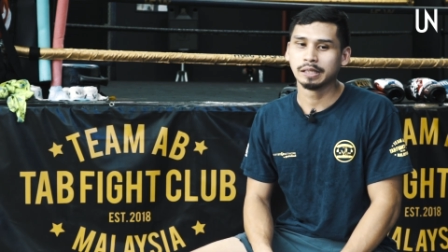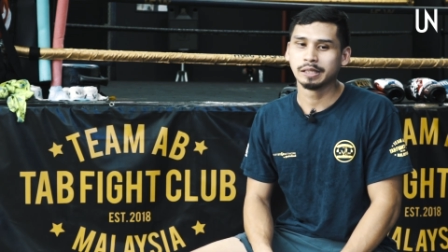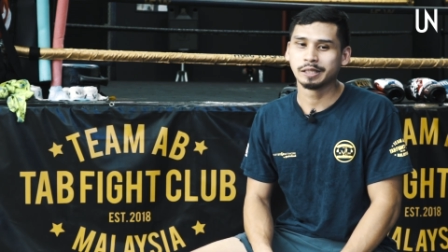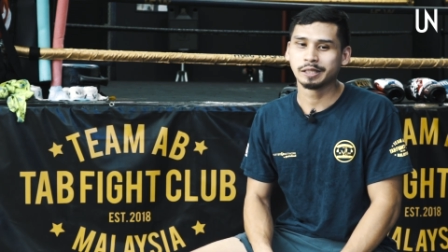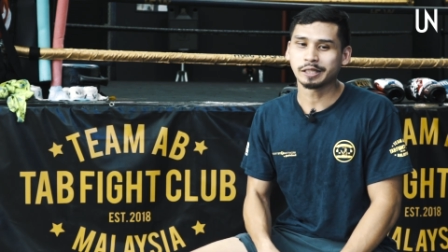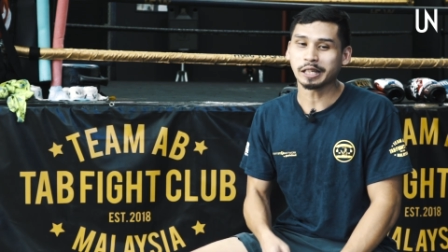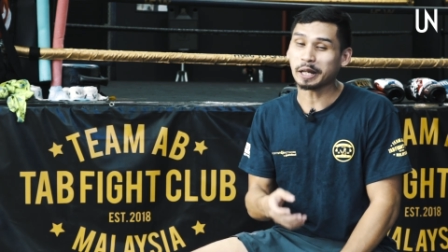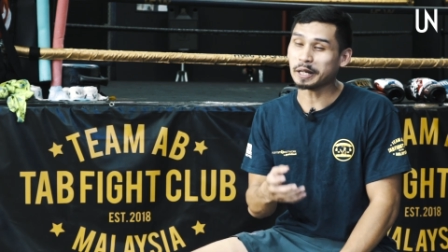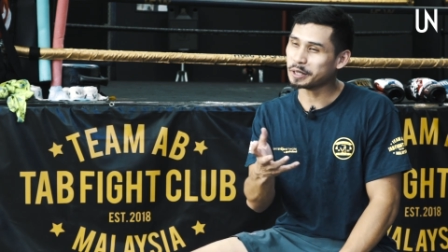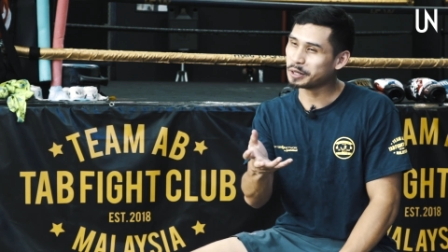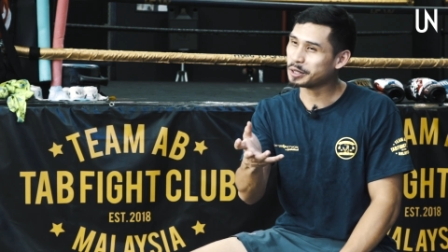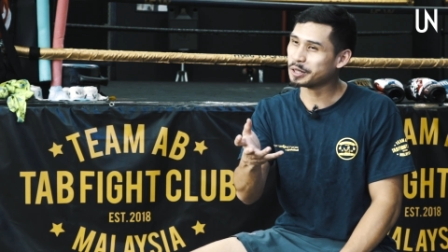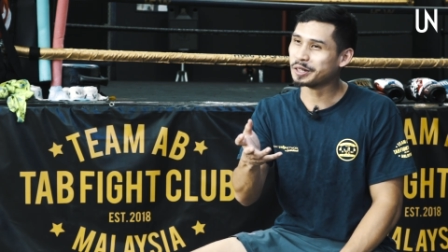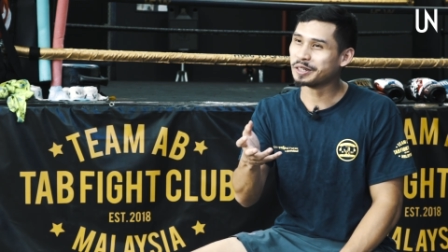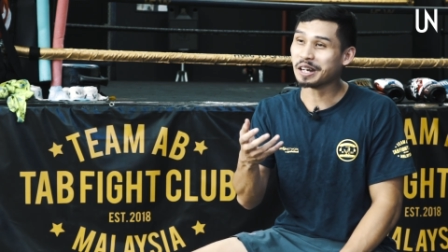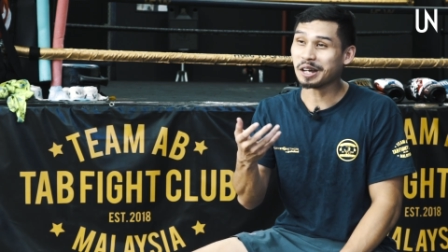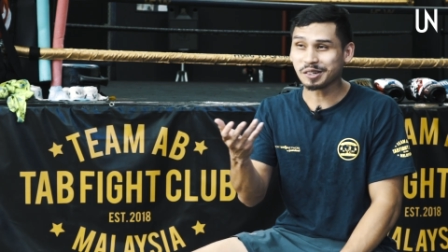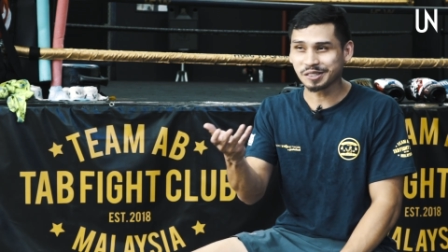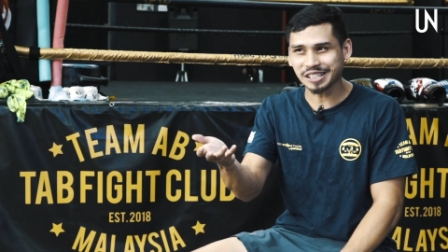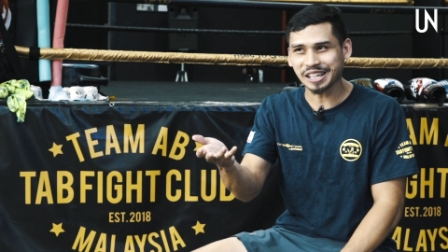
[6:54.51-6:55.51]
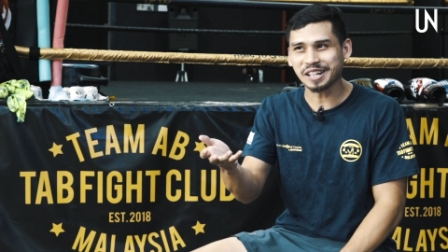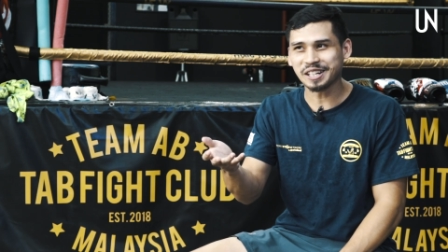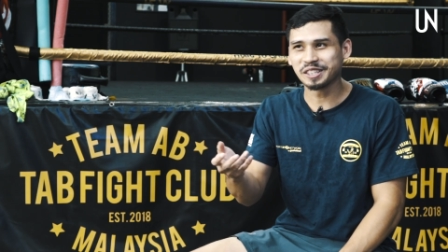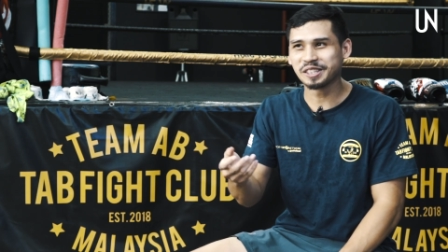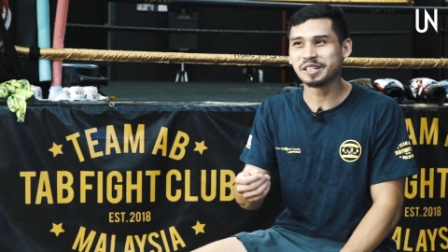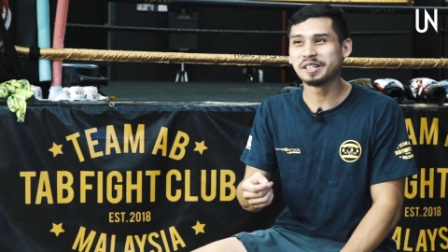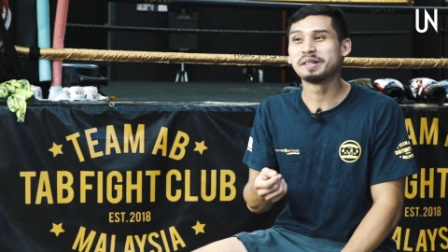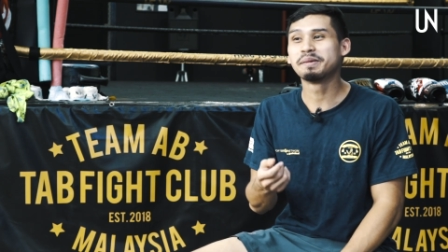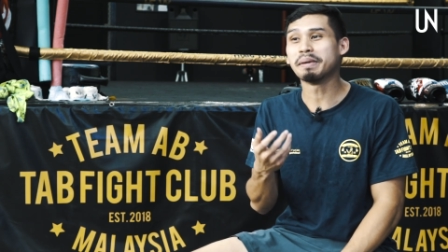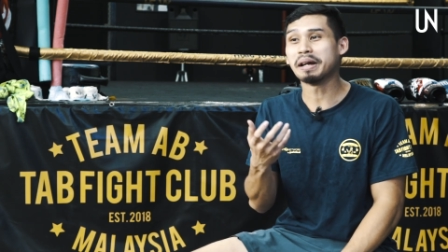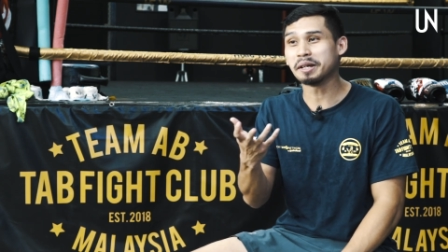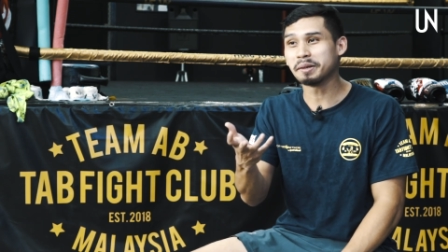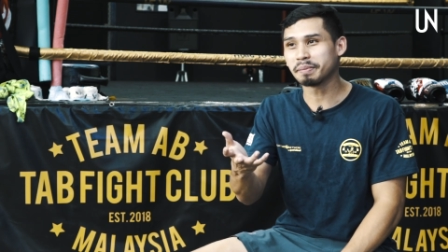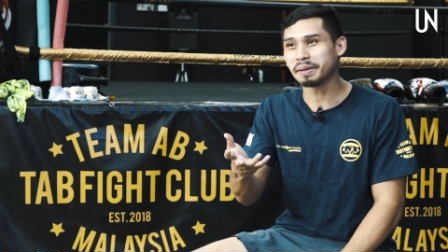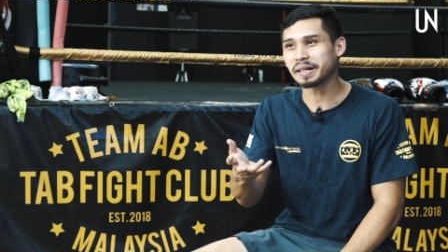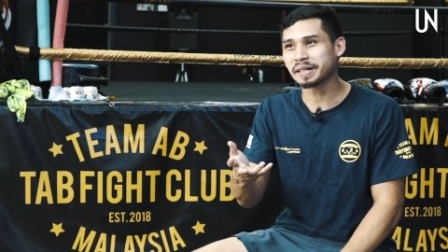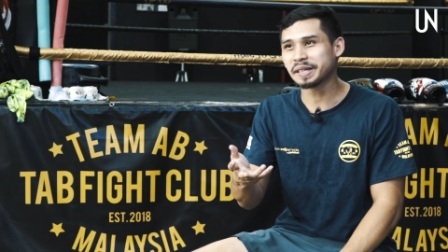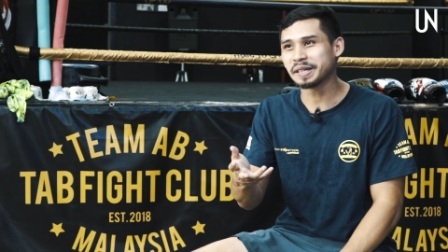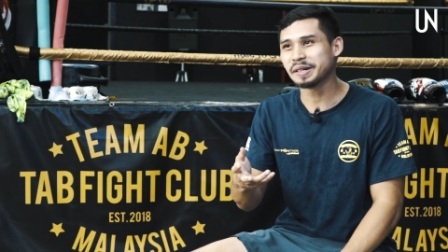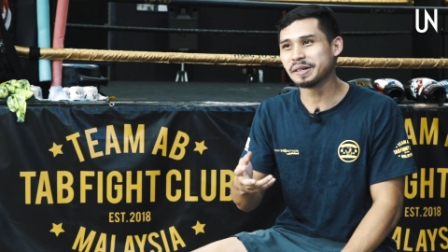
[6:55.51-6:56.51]
Senator Manny
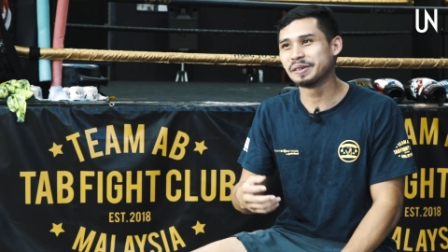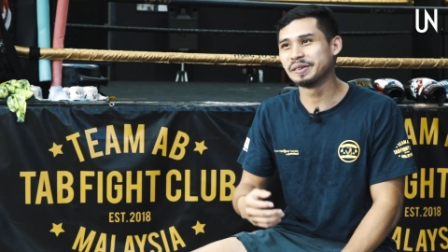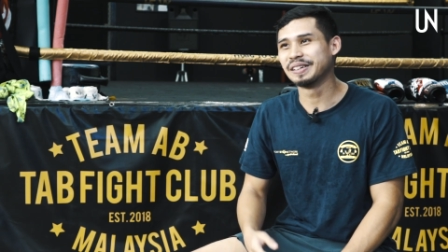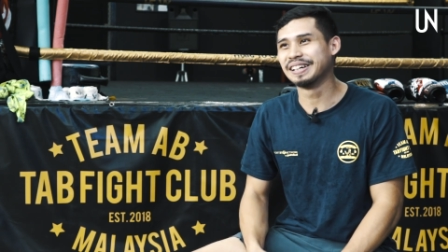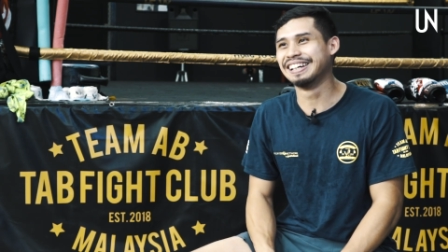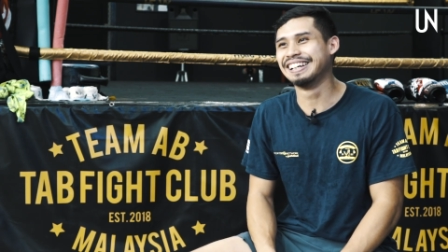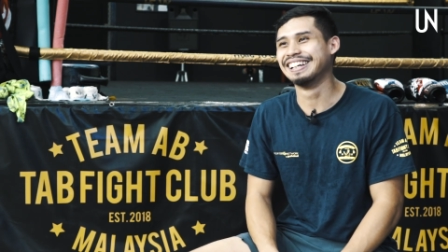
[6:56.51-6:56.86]
Pacquiao.